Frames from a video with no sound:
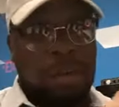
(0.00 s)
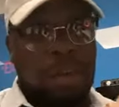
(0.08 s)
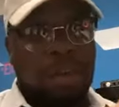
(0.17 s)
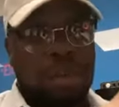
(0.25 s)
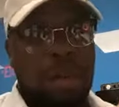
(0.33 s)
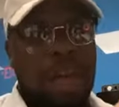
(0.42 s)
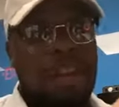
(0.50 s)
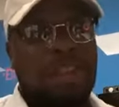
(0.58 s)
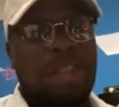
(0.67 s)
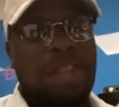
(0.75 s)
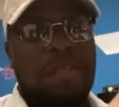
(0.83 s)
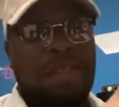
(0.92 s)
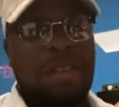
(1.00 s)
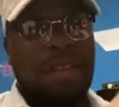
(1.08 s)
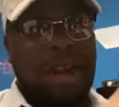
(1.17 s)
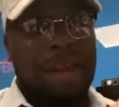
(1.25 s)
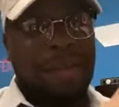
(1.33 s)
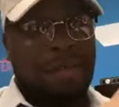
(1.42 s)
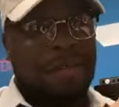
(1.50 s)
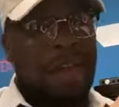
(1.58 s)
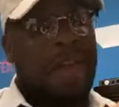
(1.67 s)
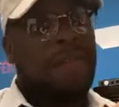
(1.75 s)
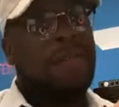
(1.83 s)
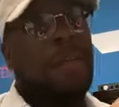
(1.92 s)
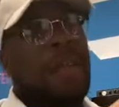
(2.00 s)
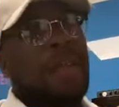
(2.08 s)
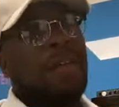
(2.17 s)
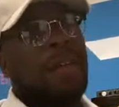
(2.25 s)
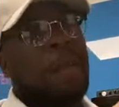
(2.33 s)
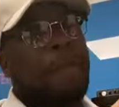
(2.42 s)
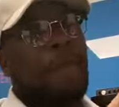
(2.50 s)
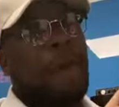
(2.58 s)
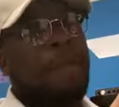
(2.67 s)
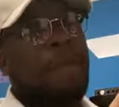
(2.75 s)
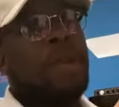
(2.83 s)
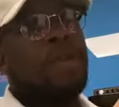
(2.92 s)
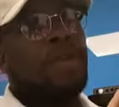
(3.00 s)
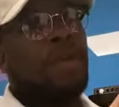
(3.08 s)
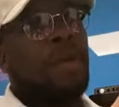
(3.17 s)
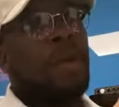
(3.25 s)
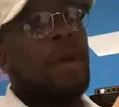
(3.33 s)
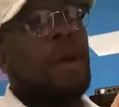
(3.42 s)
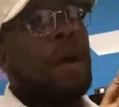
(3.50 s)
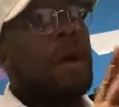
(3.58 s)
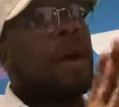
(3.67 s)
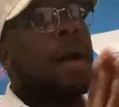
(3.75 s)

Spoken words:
situation as the United States. Their prime minister,